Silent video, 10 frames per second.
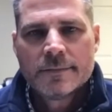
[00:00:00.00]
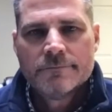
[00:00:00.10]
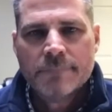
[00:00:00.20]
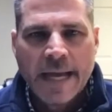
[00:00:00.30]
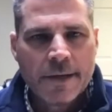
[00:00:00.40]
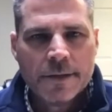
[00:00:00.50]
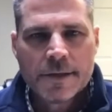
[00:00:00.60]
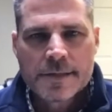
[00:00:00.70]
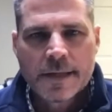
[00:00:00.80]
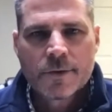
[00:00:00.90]
manhood
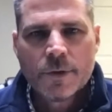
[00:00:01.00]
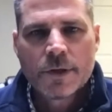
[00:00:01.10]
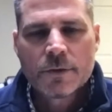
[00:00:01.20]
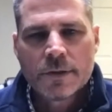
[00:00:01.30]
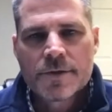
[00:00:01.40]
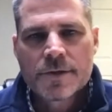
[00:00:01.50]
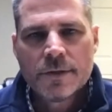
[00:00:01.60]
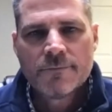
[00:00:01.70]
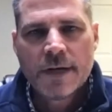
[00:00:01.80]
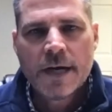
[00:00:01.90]
is a critical issue
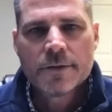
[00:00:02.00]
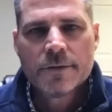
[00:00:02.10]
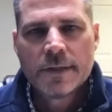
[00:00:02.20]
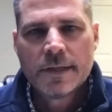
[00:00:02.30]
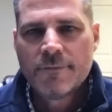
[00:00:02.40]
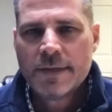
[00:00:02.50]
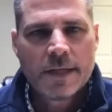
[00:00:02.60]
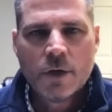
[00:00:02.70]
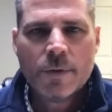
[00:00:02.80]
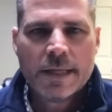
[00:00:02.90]
to fatherhood. And if he
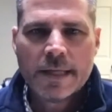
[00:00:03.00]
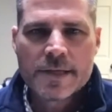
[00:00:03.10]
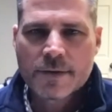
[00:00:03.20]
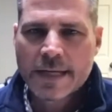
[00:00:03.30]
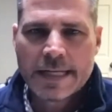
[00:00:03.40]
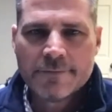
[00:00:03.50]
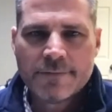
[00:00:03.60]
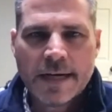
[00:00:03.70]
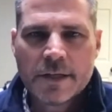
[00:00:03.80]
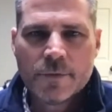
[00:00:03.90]
doesn't know who he is or can't
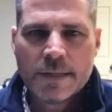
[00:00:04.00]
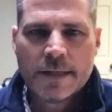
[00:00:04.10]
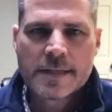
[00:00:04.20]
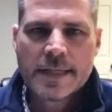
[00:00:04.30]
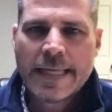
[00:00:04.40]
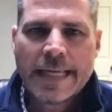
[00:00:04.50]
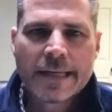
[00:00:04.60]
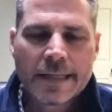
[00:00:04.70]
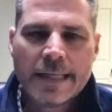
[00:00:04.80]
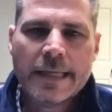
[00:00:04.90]
define who he is, he
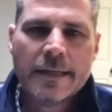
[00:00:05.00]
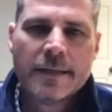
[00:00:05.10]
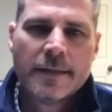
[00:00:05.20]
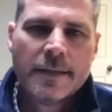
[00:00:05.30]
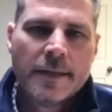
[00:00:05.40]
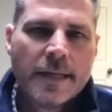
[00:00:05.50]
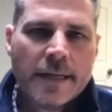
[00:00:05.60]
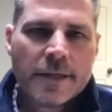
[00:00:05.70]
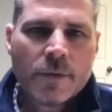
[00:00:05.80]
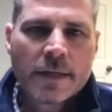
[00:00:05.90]
can't lead
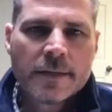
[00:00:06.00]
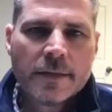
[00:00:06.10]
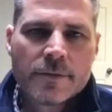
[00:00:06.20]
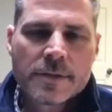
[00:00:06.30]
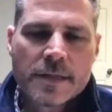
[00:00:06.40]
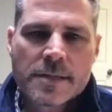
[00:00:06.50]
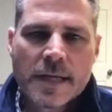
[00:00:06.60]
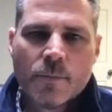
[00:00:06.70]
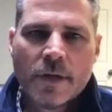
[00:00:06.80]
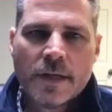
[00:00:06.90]
and direct others in the
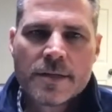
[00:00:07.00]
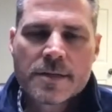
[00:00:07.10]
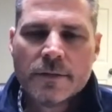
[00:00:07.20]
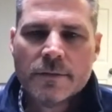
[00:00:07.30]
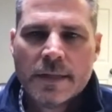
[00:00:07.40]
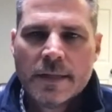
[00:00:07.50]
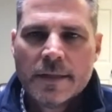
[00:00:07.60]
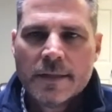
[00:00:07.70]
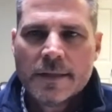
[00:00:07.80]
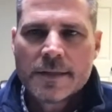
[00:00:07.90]
same way. So
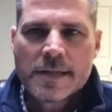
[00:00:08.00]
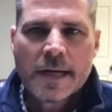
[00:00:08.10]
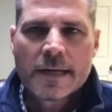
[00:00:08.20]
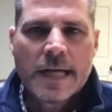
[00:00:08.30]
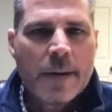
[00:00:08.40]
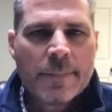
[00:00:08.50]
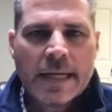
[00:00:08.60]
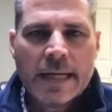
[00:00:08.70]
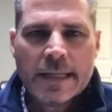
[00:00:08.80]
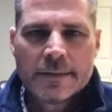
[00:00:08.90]
uh, it's not a
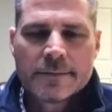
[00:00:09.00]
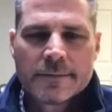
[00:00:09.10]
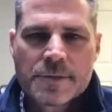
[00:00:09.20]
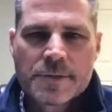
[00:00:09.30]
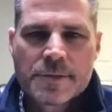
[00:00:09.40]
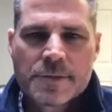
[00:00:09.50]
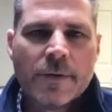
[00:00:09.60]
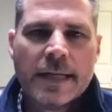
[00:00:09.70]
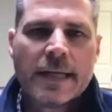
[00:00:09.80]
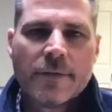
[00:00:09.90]
dominating
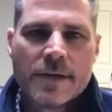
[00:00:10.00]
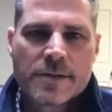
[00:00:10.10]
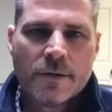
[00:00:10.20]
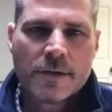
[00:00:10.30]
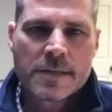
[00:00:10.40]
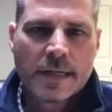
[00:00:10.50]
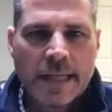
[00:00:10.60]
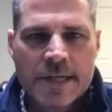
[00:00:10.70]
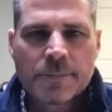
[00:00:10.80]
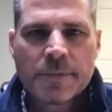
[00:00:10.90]
spirit that he carries on. It's
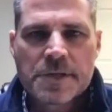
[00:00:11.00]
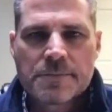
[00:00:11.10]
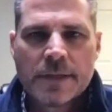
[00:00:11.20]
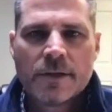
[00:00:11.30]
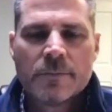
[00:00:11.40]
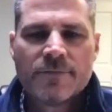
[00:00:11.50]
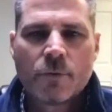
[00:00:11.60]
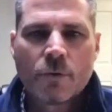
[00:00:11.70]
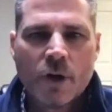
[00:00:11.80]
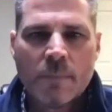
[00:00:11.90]
a desperate spirit
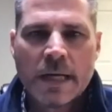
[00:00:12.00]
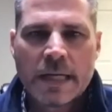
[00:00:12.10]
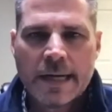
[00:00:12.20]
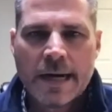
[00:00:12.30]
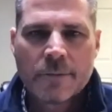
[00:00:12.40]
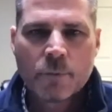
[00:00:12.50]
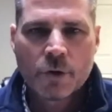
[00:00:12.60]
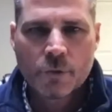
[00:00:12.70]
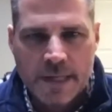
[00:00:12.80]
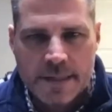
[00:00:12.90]
before Almighty God,
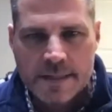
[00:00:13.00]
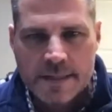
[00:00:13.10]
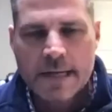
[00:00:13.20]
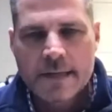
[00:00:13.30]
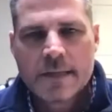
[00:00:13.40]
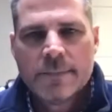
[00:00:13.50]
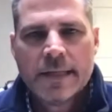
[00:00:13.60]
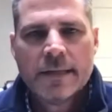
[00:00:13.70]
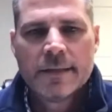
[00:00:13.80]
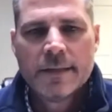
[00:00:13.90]
where grace has got to come in,